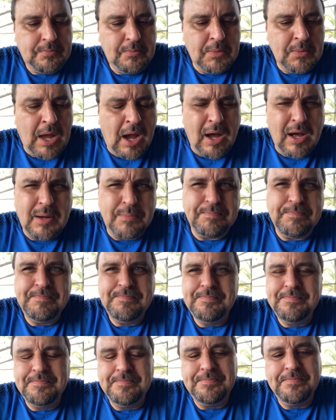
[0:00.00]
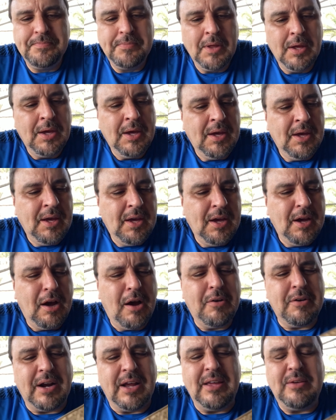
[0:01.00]
All
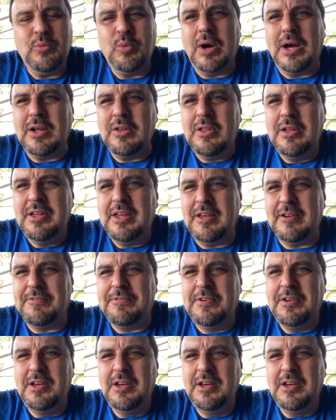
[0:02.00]
right, well, if